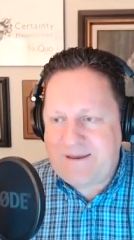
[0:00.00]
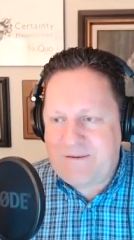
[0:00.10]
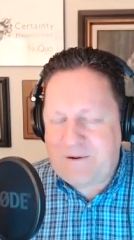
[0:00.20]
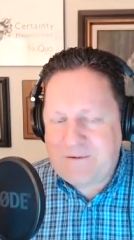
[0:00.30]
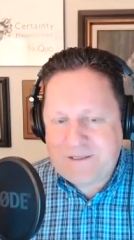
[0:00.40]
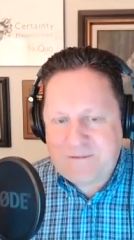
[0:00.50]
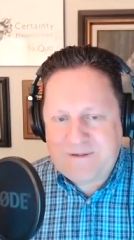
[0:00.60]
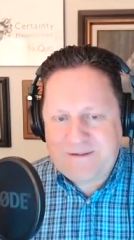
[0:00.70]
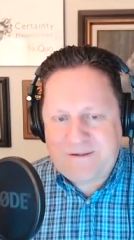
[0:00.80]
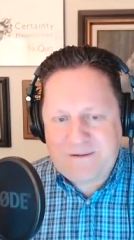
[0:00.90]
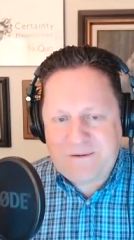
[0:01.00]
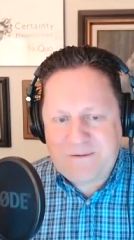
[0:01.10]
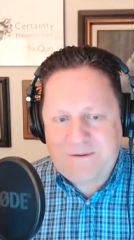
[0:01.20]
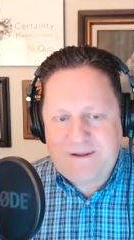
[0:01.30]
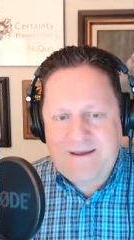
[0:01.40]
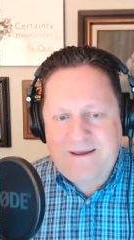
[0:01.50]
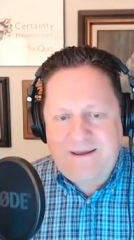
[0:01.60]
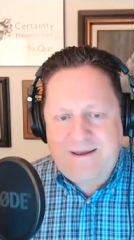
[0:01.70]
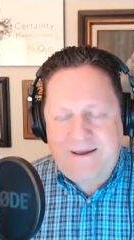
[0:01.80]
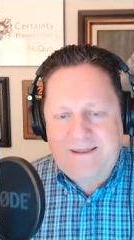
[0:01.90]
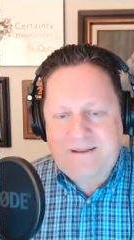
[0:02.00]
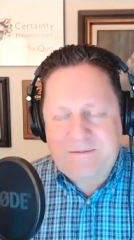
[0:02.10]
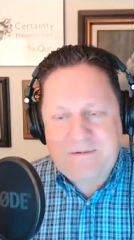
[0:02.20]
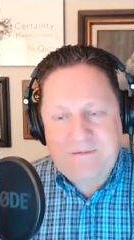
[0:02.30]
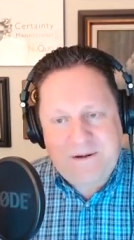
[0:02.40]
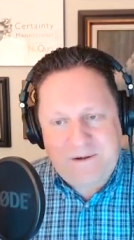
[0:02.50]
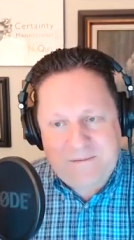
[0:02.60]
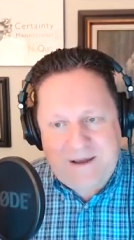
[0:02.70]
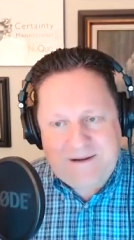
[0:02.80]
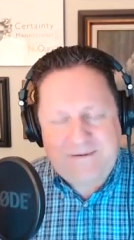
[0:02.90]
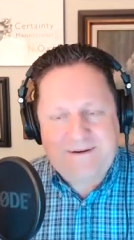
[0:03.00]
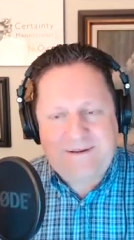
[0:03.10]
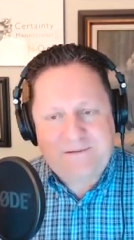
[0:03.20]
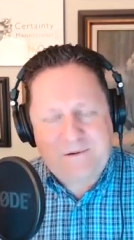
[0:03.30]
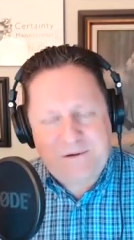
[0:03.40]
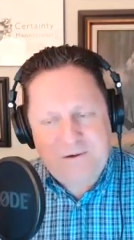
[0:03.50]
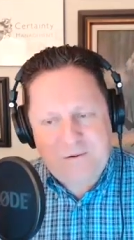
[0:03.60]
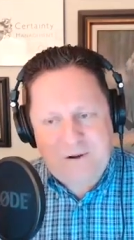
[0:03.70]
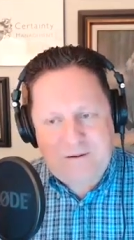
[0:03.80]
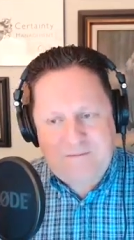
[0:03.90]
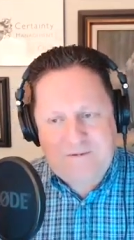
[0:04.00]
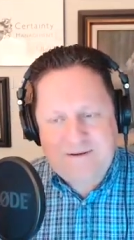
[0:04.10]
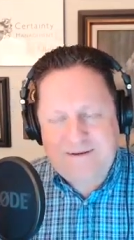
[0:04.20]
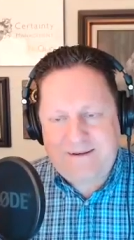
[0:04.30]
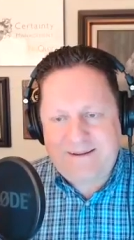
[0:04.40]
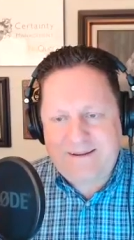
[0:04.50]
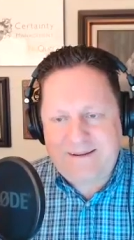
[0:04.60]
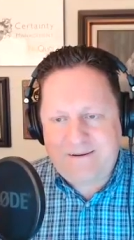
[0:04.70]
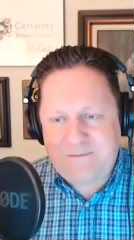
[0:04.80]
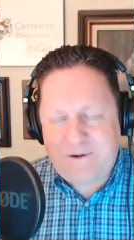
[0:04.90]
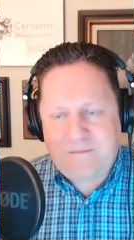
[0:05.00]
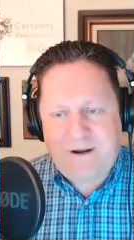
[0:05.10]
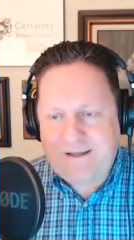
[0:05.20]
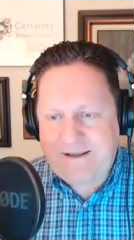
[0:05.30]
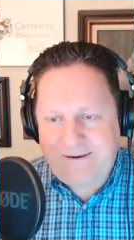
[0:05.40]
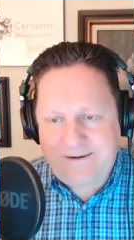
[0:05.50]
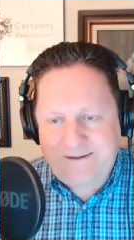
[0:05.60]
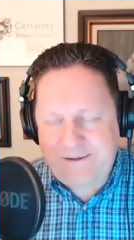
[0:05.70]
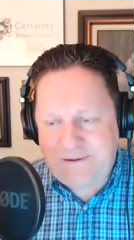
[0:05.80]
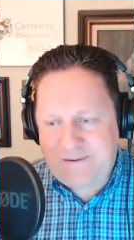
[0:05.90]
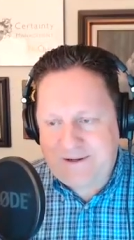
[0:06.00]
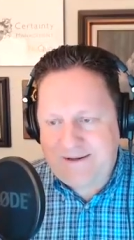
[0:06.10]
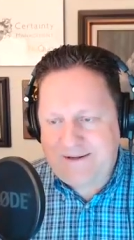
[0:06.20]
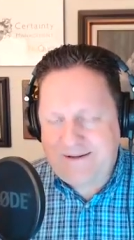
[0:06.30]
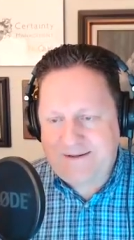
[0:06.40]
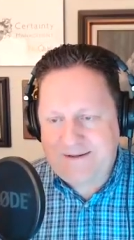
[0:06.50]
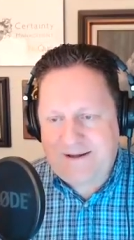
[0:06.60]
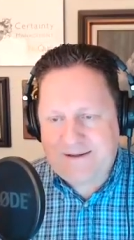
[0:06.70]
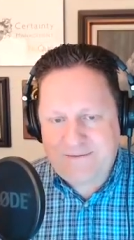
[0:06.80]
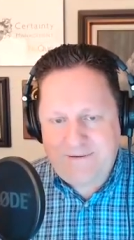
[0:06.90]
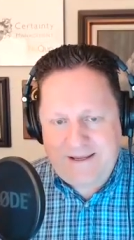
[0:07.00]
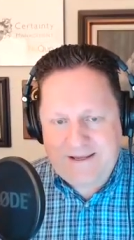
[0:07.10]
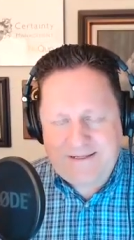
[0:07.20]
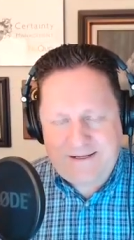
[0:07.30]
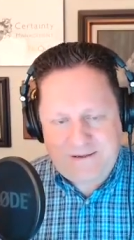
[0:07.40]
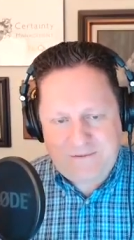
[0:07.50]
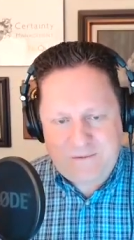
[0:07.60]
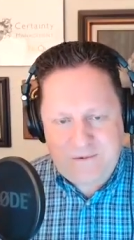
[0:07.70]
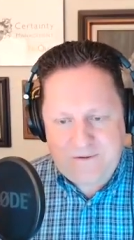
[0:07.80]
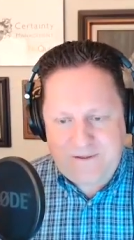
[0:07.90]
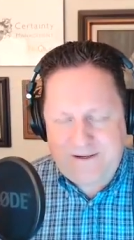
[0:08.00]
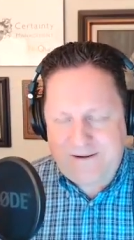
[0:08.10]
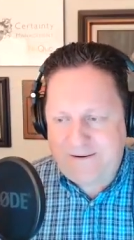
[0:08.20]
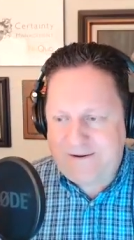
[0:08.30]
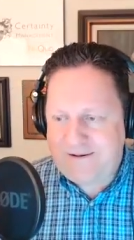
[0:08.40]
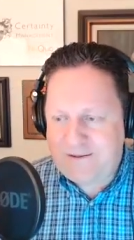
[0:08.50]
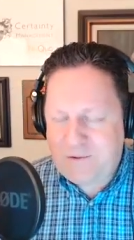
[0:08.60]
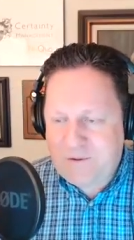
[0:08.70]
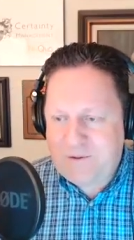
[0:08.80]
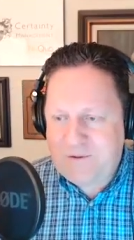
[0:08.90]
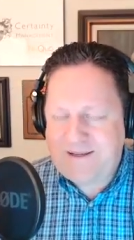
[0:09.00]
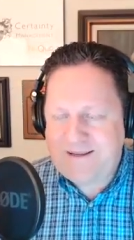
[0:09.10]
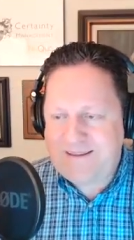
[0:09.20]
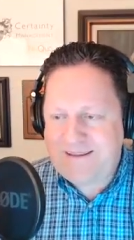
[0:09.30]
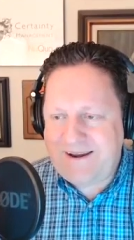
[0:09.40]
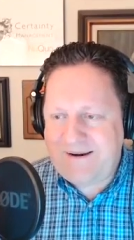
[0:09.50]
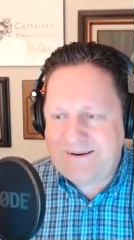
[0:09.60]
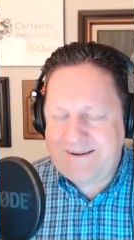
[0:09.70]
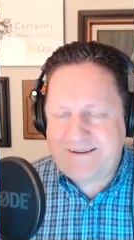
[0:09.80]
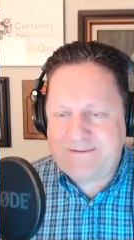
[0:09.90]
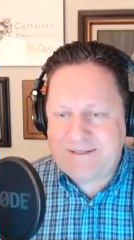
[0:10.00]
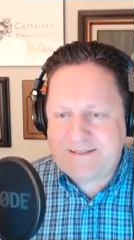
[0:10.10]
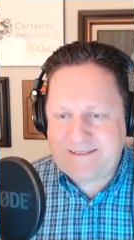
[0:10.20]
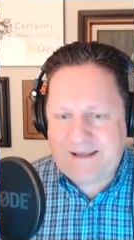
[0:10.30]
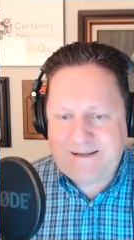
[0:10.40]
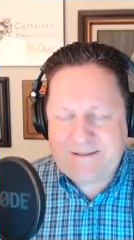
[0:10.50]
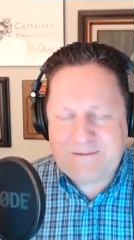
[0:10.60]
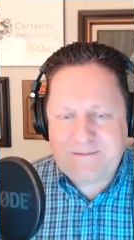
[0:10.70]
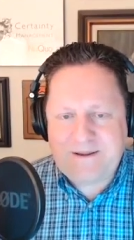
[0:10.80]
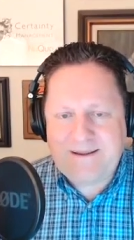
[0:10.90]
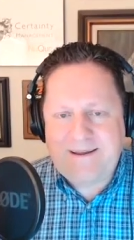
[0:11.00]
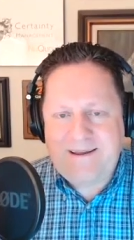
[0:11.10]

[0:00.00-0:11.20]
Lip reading: why don't we jump into a little bit about your background? Tell us where you grew up and what brought you here to Las Vegas. I know we're both here local in the area, which is nice, but